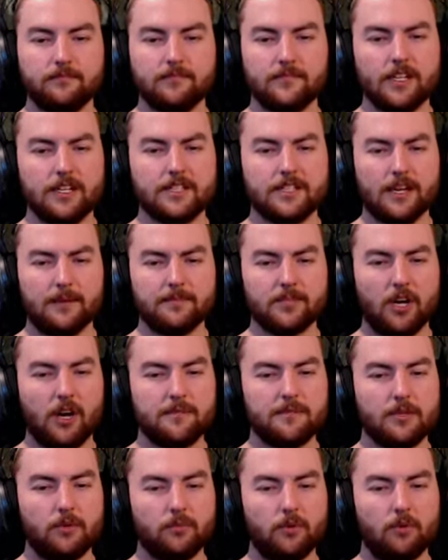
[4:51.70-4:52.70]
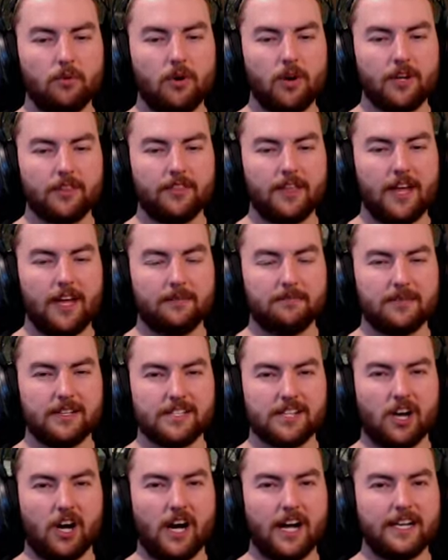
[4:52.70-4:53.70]
Sometimes it will work there. It's
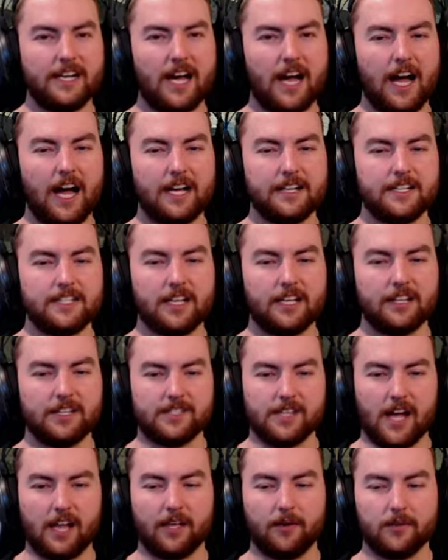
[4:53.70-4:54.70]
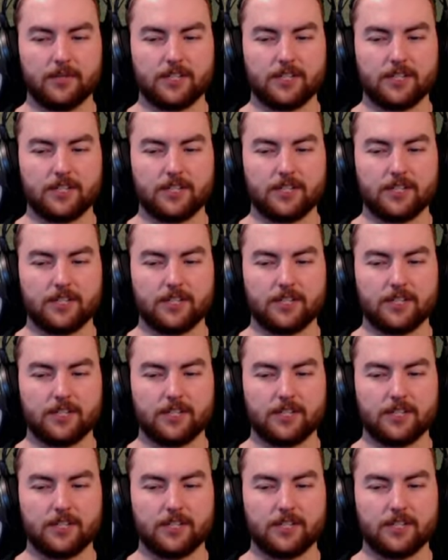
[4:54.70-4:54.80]
kind of hard to tell exactly what's